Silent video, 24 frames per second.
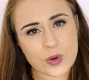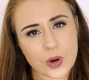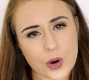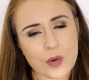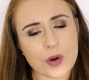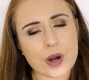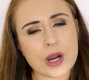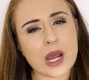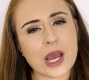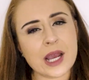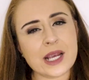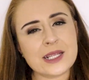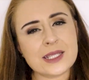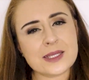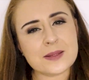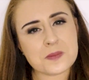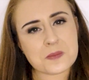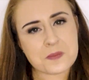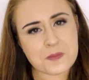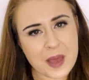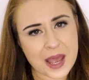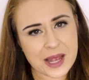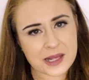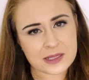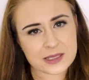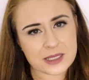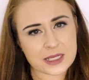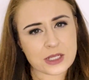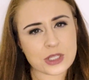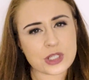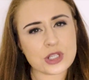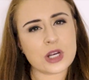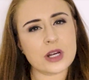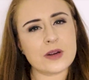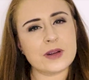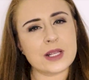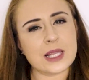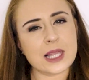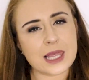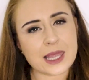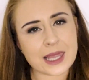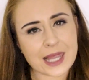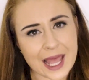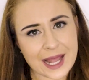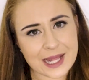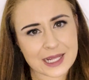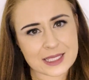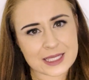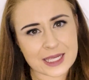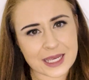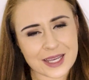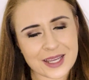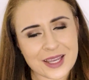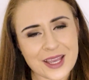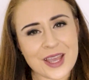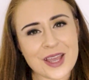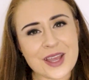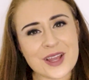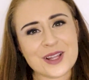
or a nice message or a letter